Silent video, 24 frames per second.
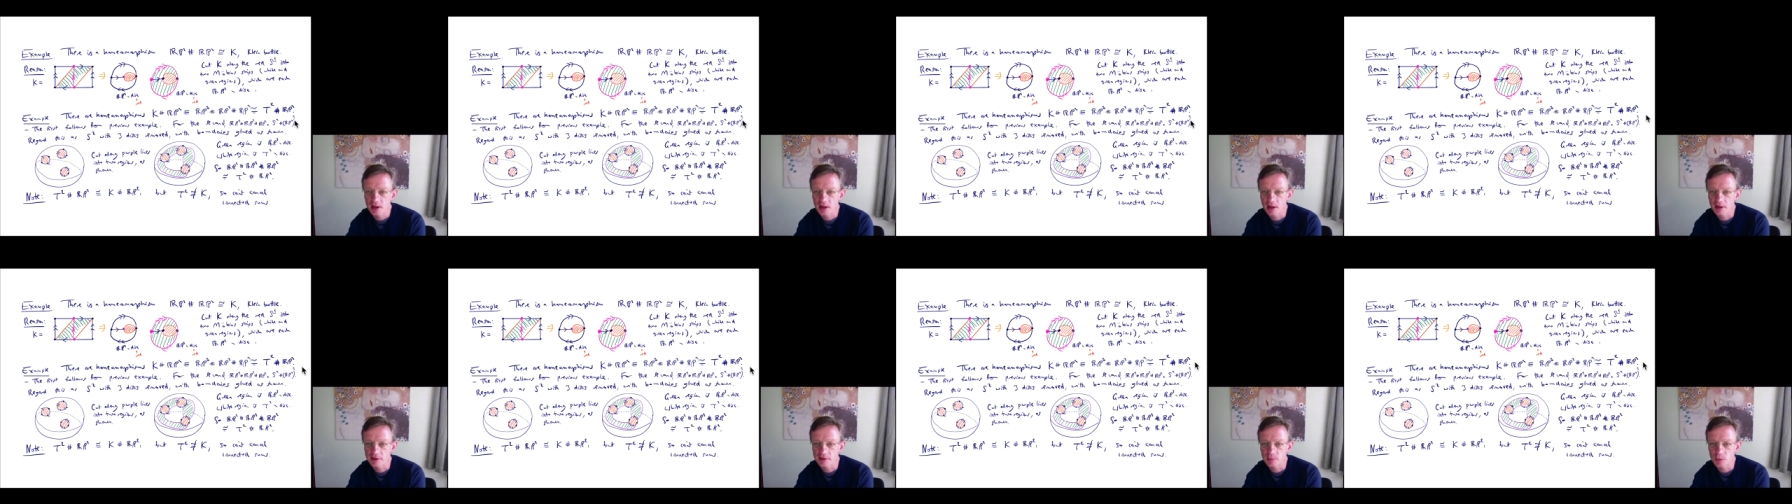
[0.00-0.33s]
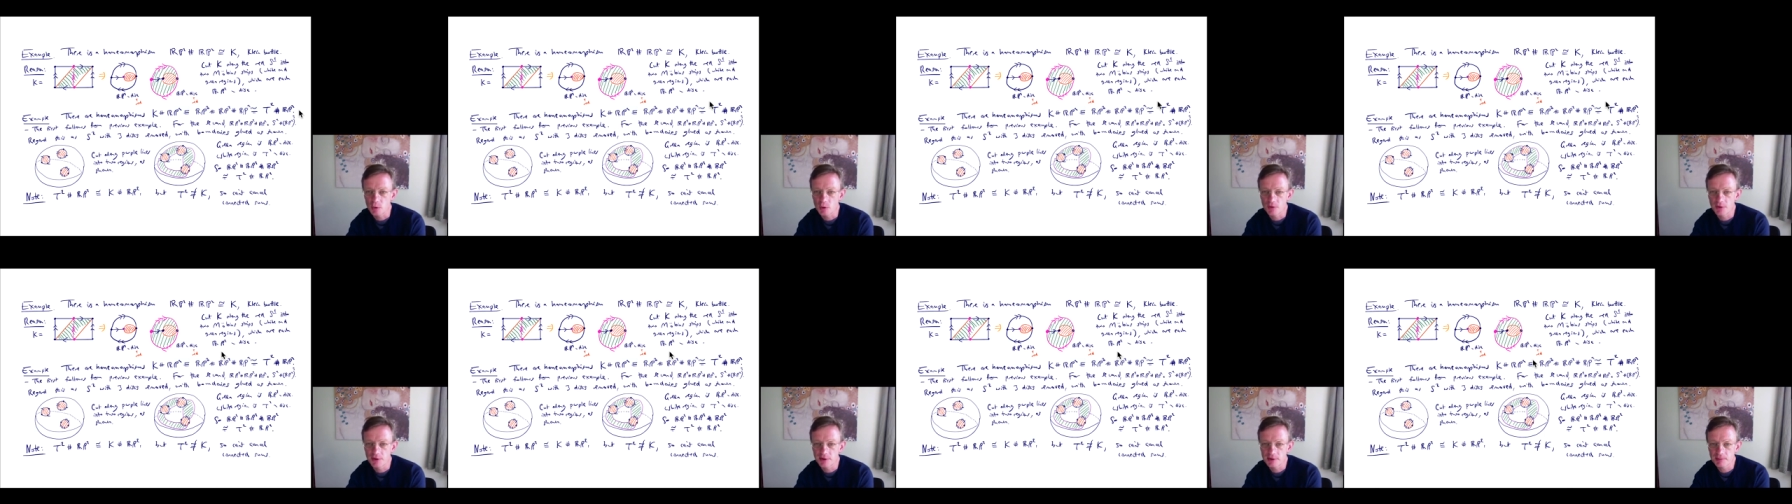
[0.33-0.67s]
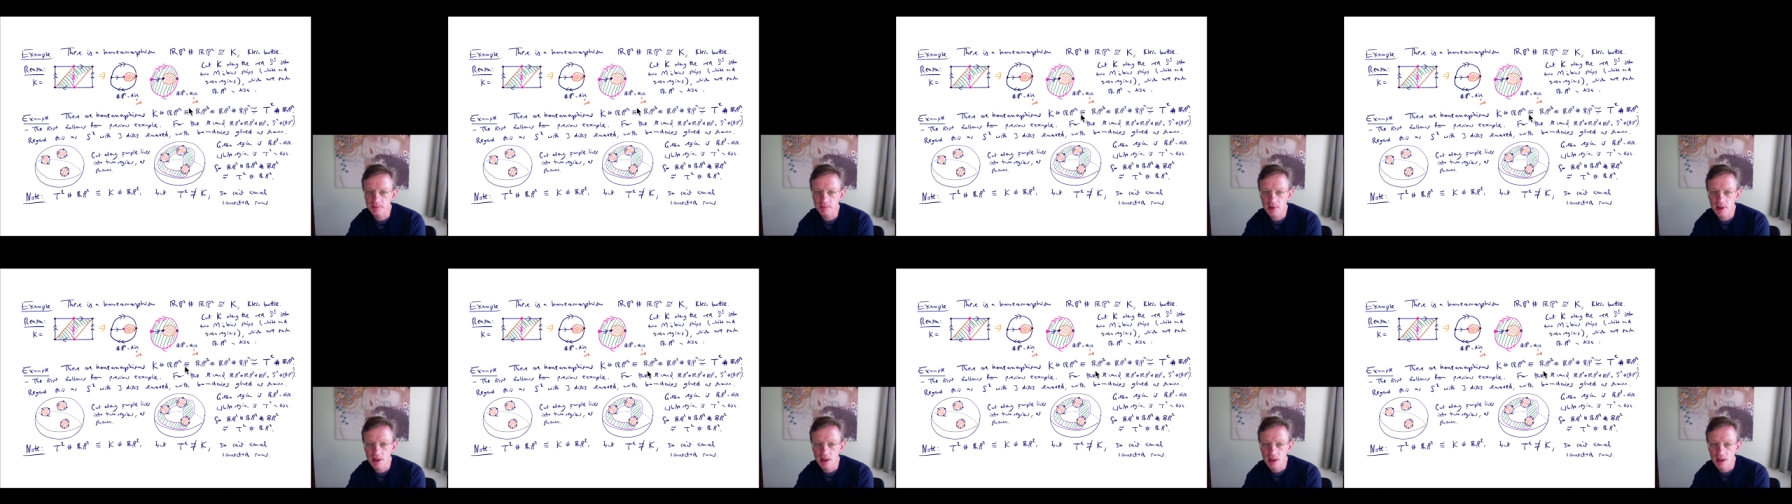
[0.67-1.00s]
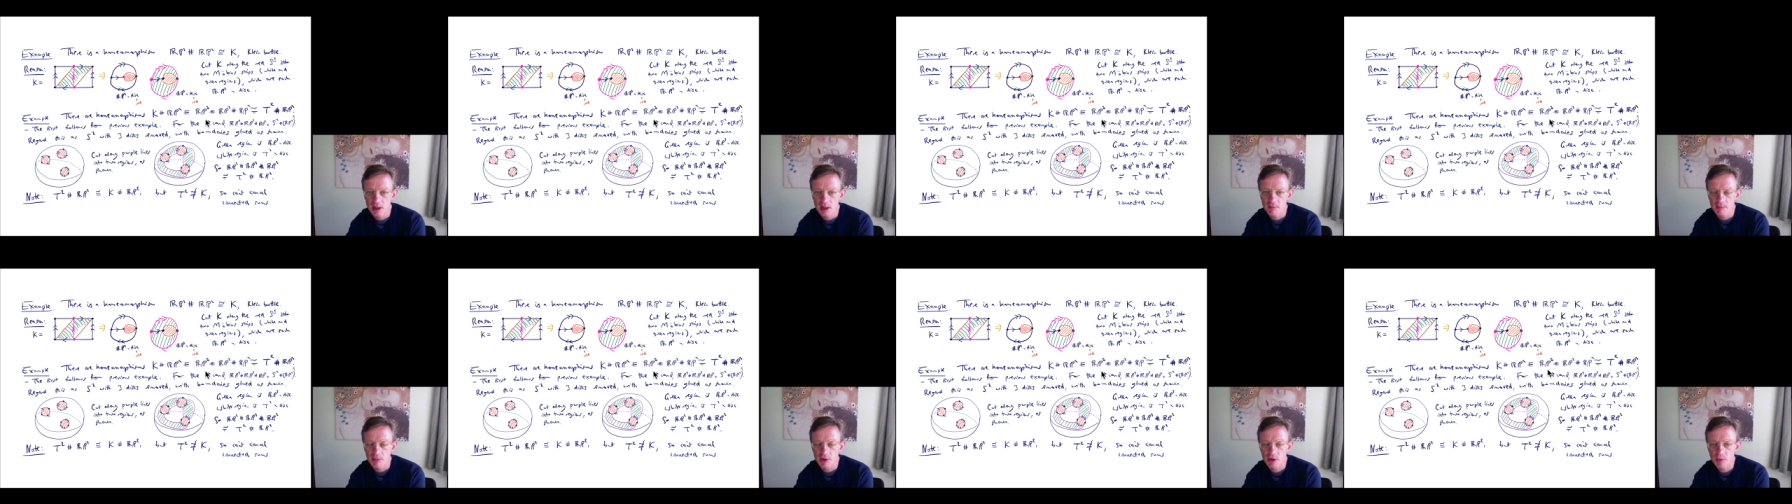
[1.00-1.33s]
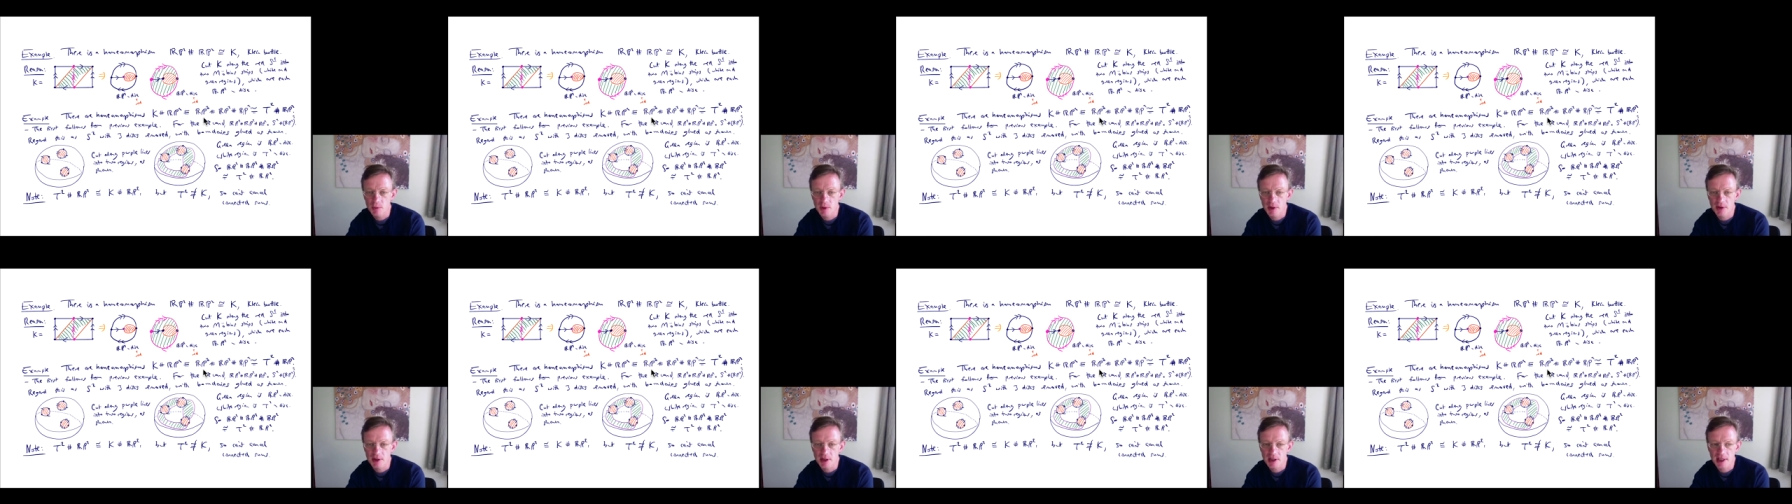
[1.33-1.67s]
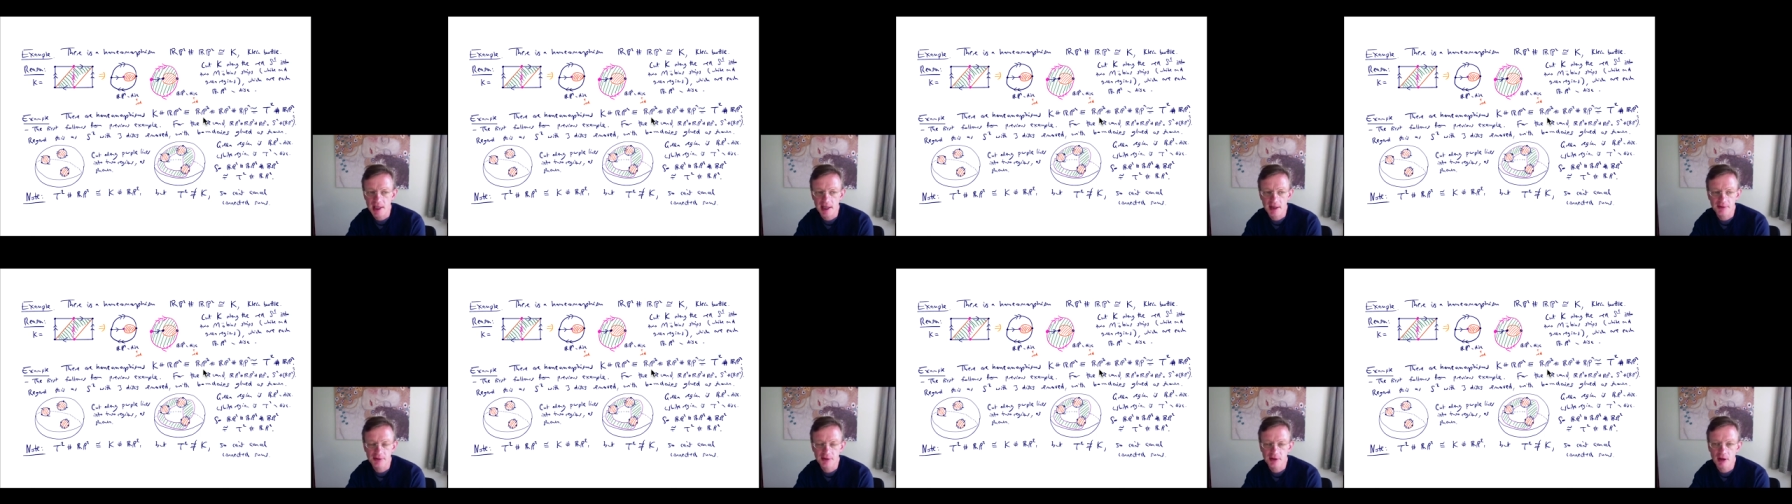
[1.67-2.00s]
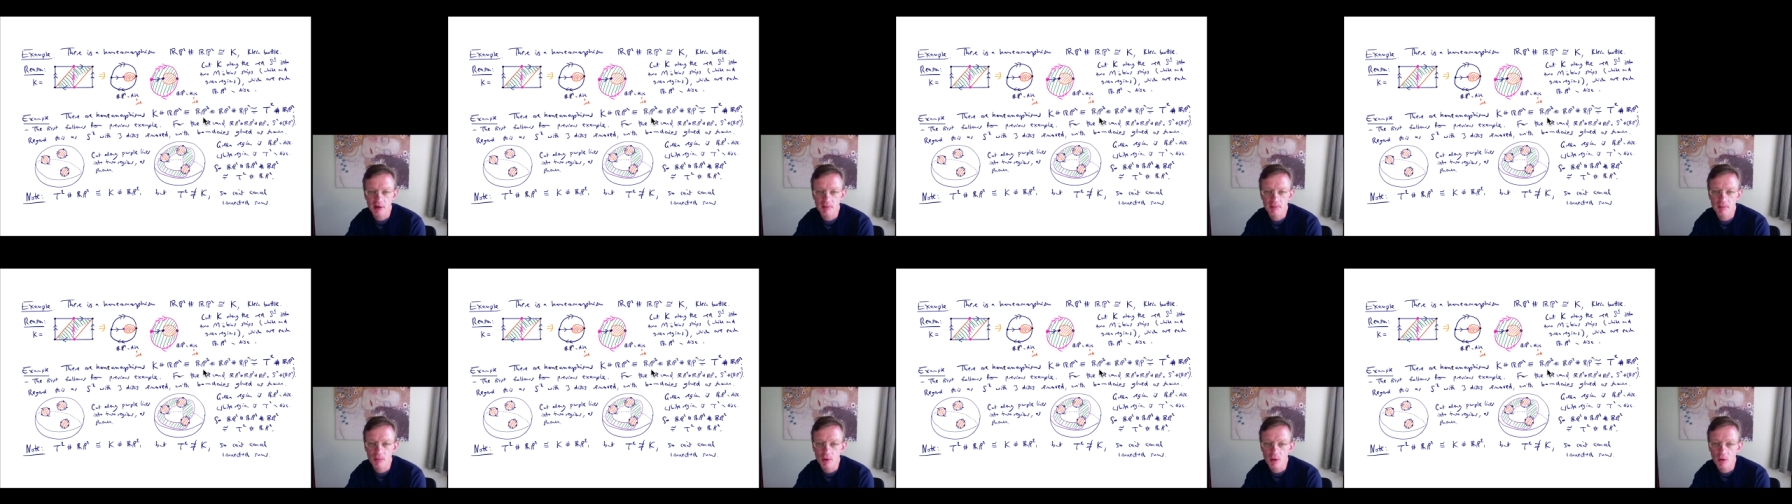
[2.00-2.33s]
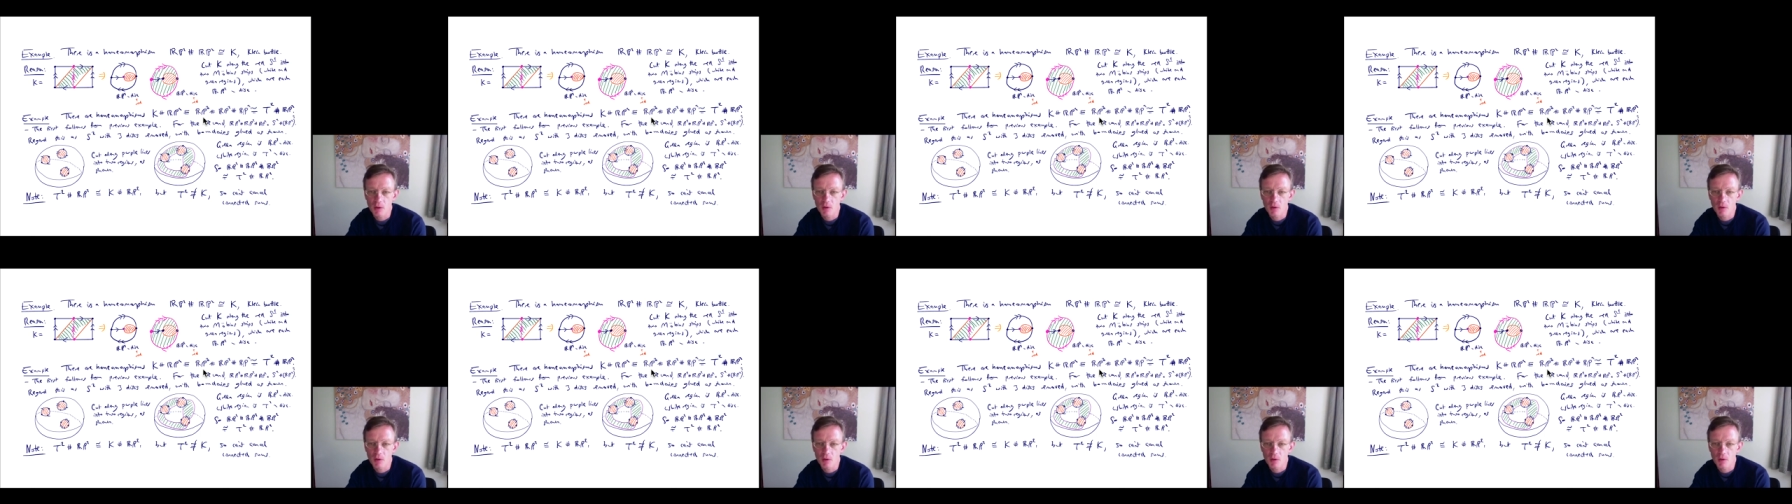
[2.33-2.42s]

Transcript: isomorphism between the connect sum